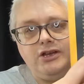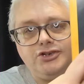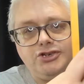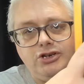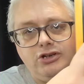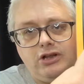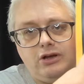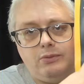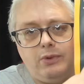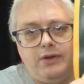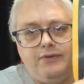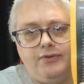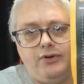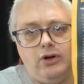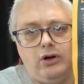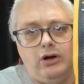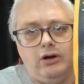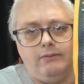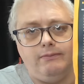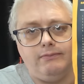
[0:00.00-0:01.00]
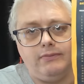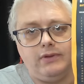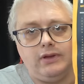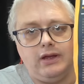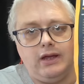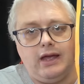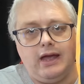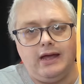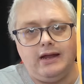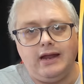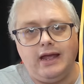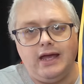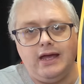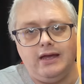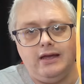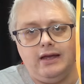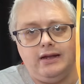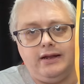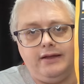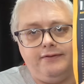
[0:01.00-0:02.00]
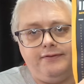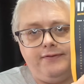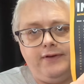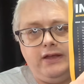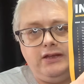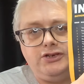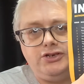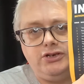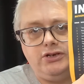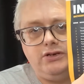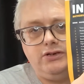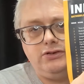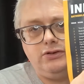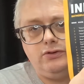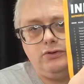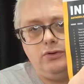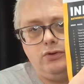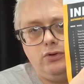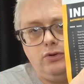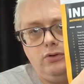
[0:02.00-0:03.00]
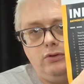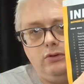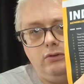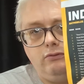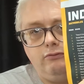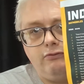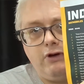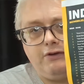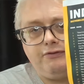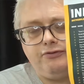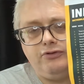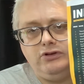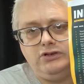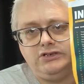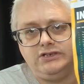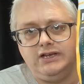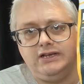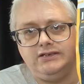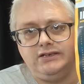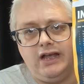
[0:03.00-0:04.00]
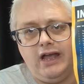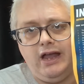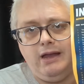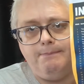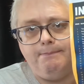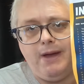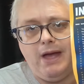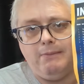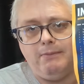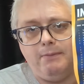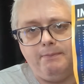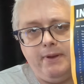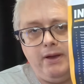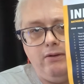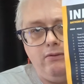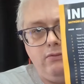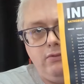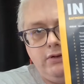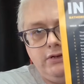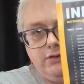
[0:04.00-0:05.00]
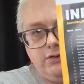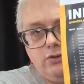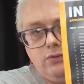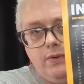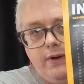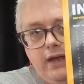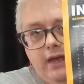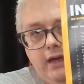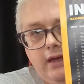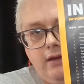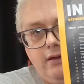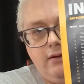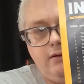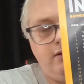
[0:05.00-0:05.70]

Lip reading: issue that we've got, and it features or references a Batmobile. It's all here.